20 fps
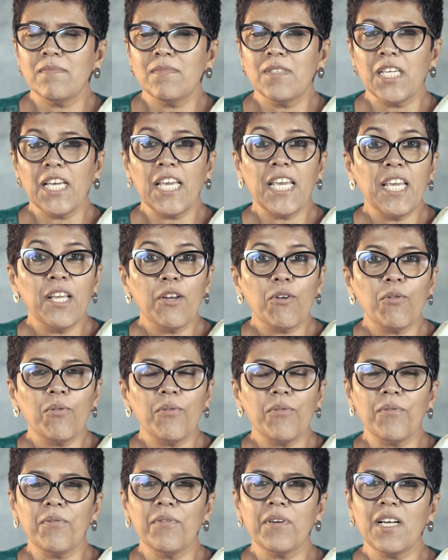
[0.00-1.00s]

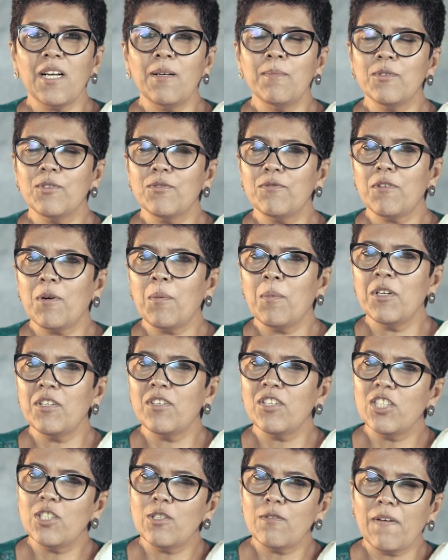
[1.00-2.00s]
hero comes from a
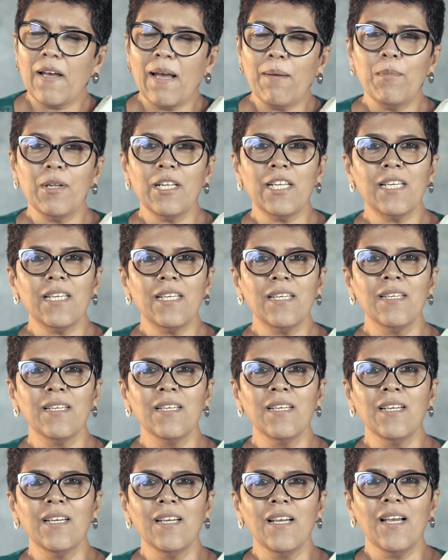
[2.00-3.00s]
rich family
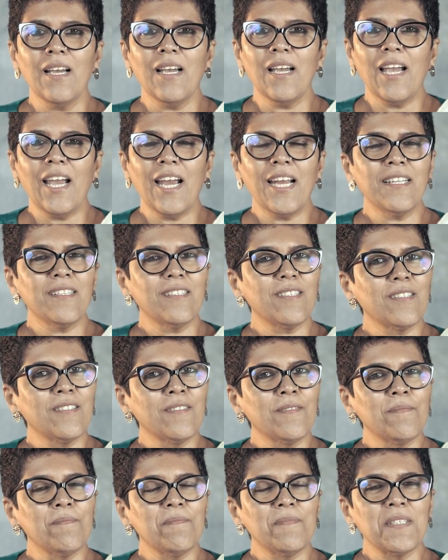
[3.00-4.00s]
and
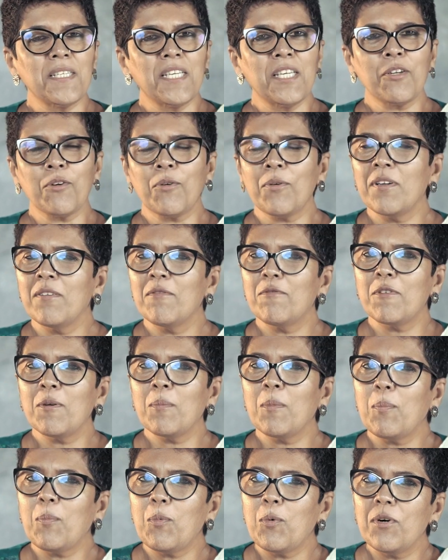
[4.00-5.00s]
the heroine
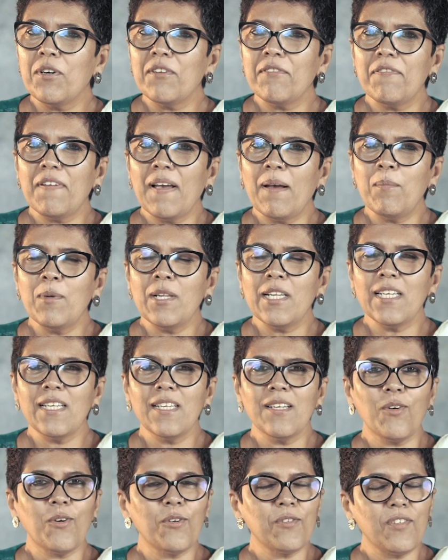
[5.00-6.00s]
from a poor
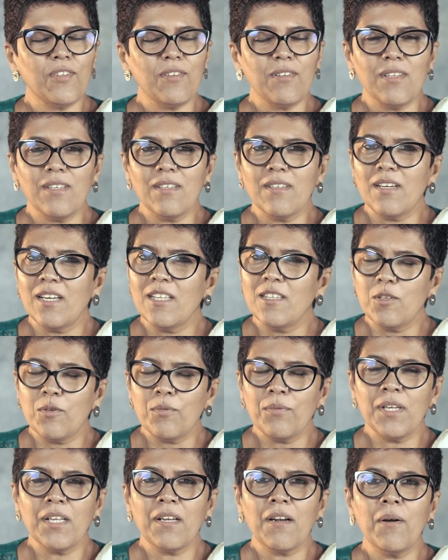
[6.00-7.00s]
family, or the other
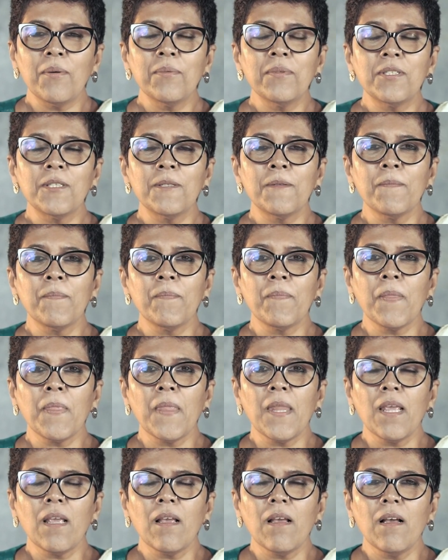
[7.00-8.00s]
way around.
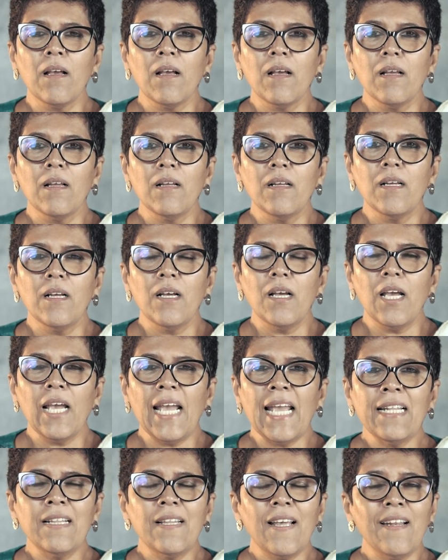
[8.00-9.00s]

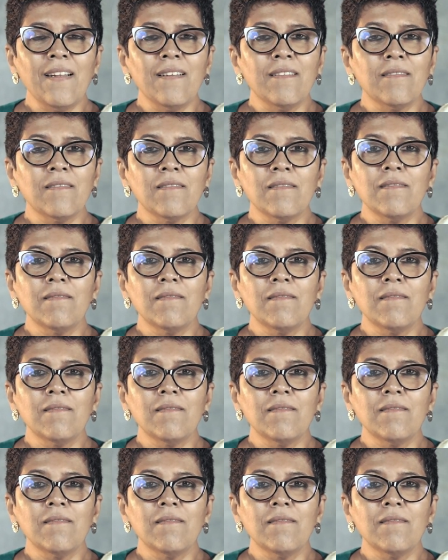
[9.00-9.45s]
And then